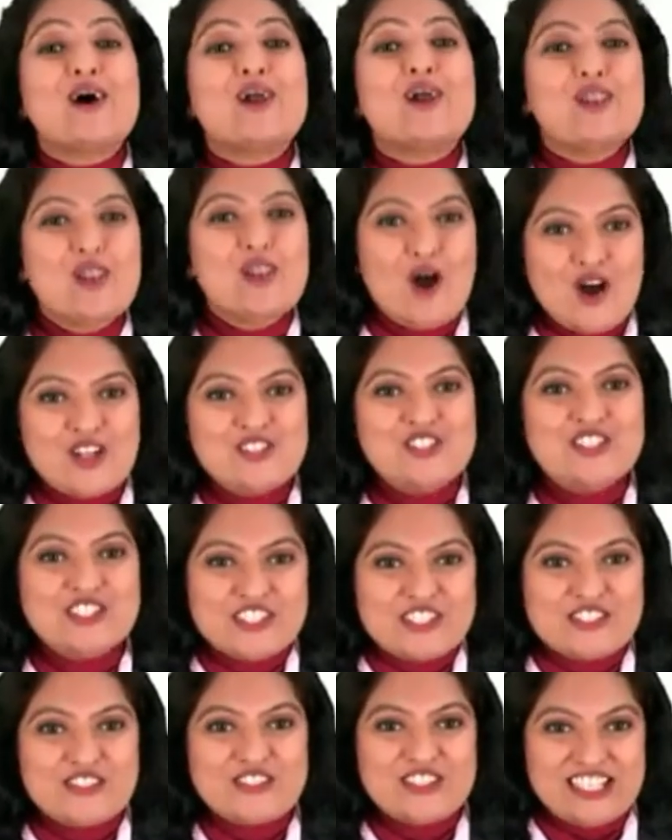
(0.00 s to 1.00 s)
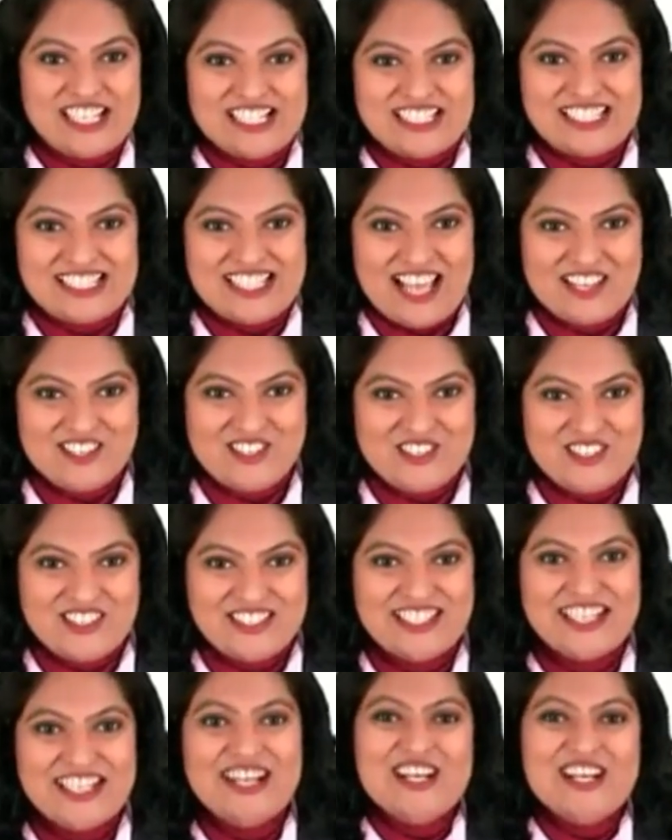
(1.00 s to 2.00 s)
longitudinal
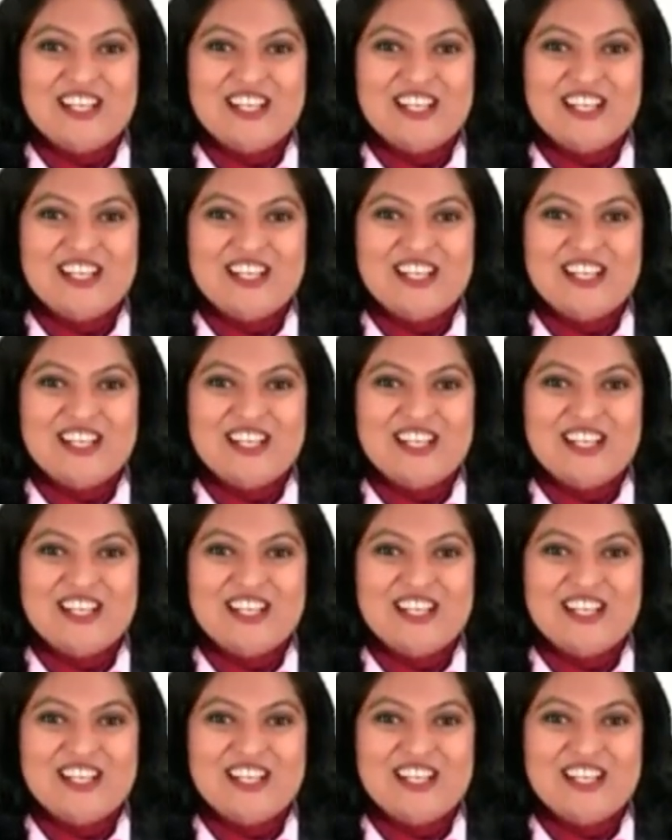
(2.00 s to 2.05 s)
section.